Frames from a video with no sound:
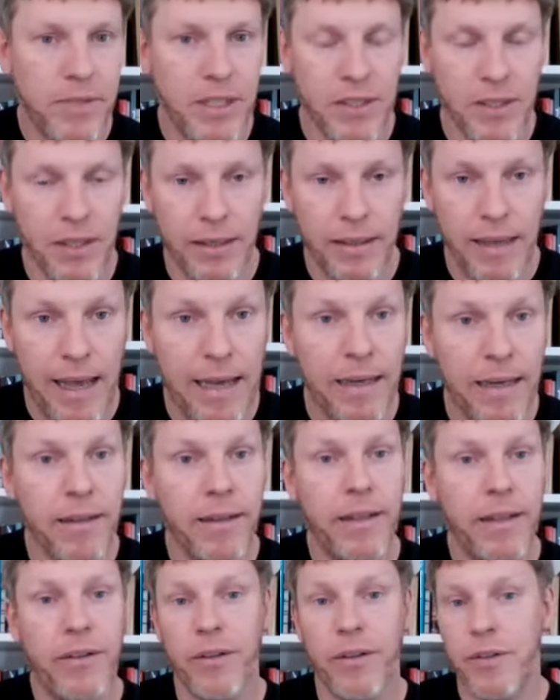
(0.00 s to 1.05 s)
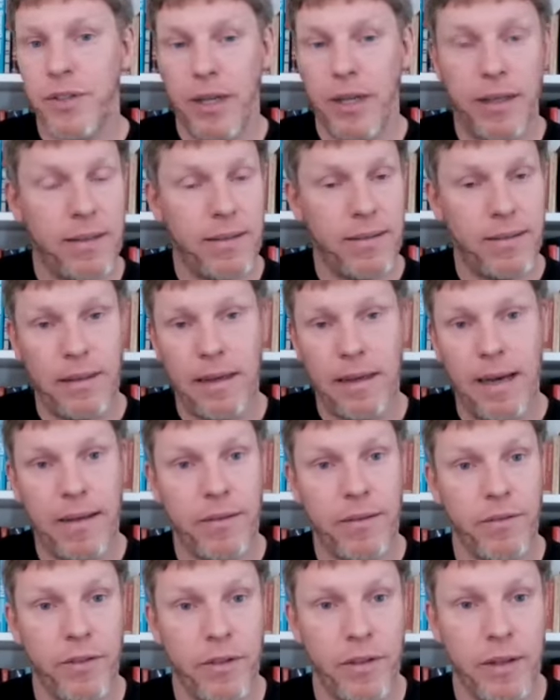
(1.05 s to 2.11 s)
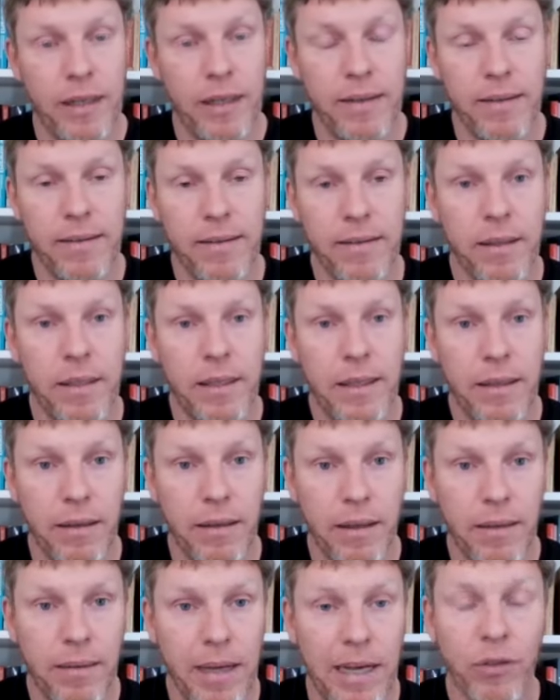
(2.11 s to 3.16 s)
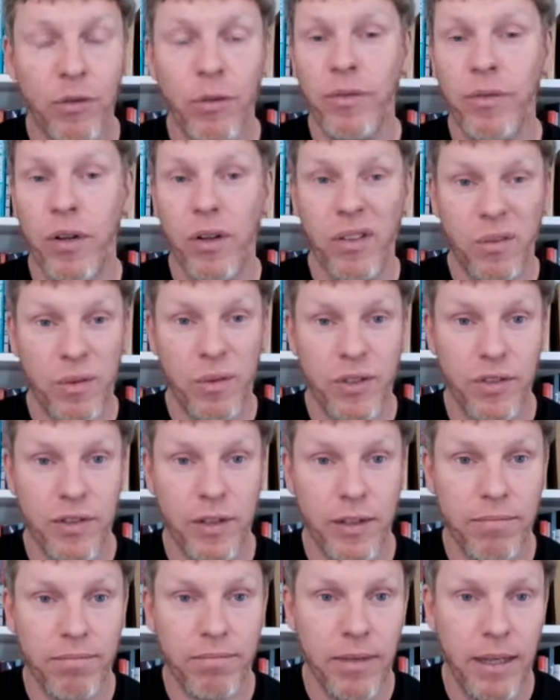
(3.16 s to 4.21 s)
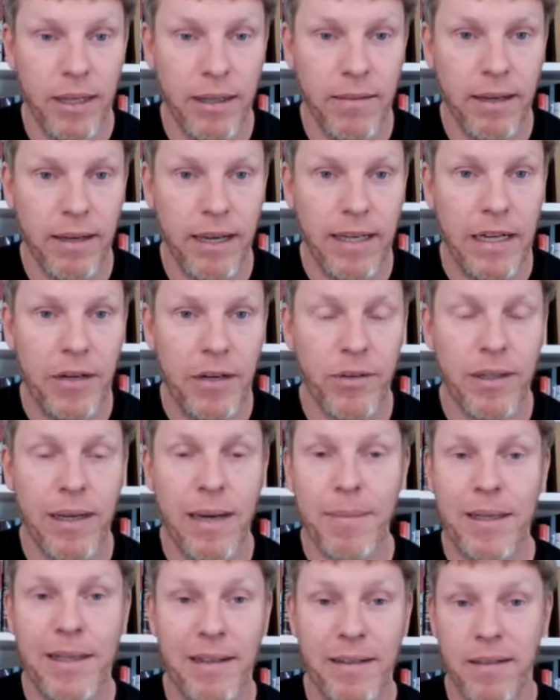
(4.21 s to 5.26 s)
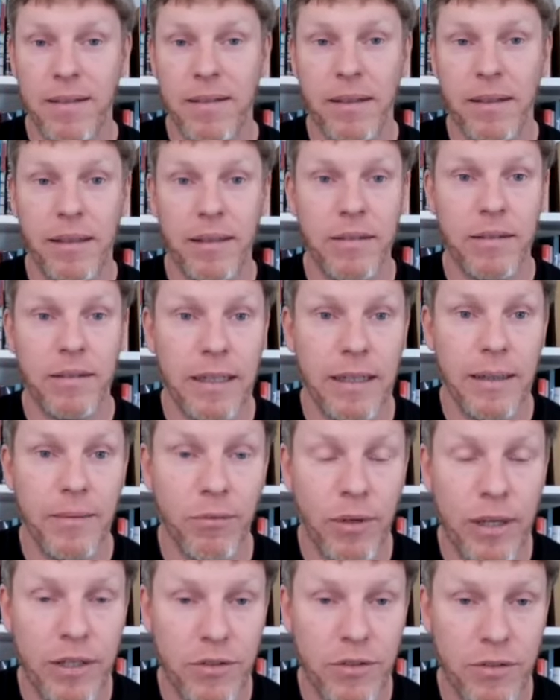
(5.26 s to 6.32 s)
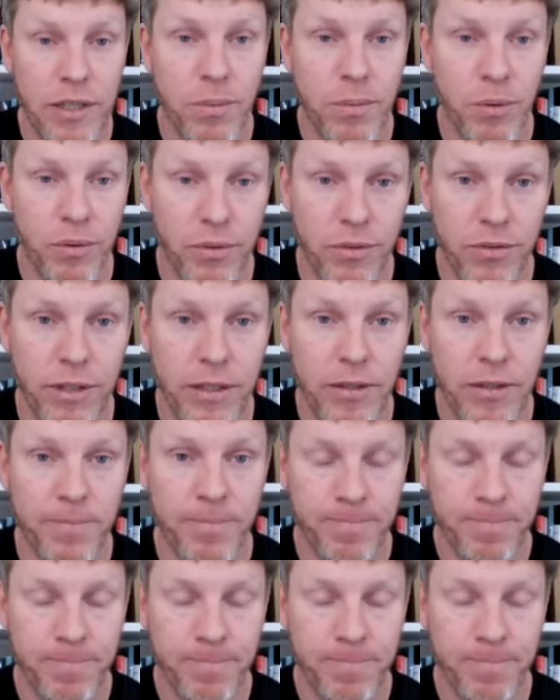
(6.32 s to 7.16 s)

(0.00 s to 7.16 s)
designed hang gliders, and he's still active today designing Aerovolt, which is an aerodynamically designed race transporter trailer.